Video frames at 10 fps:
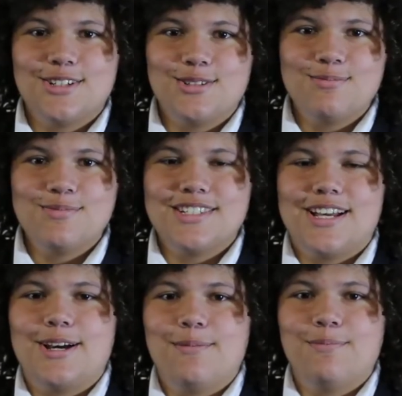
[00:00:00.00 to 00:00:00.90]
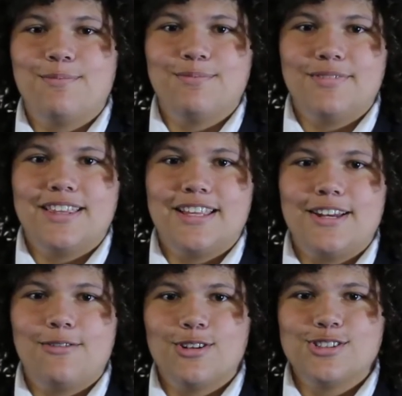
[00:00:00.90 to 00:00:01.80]
Toms. I'm the
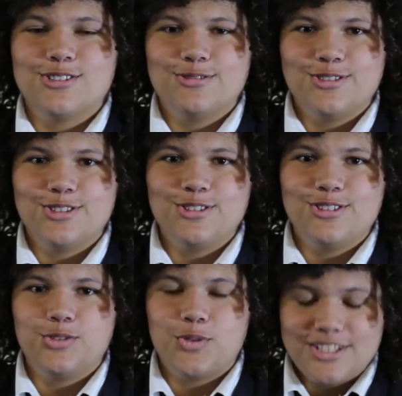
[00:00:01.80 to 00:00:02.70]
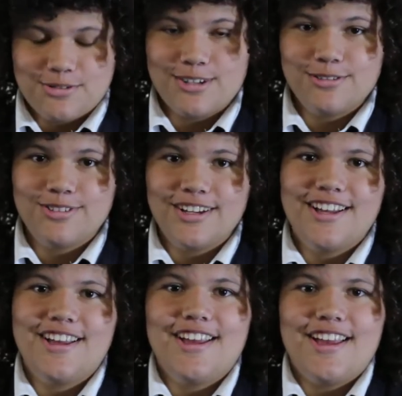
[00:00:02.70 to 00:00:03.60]
head of hostel for 2012
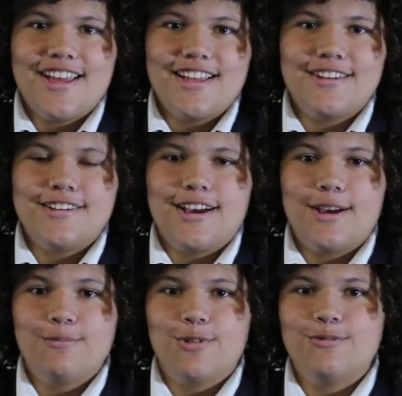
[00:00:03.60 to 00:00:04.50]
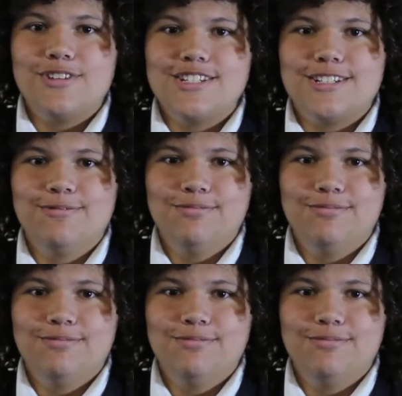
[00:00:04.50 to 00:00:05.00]
and I'm from Fiji.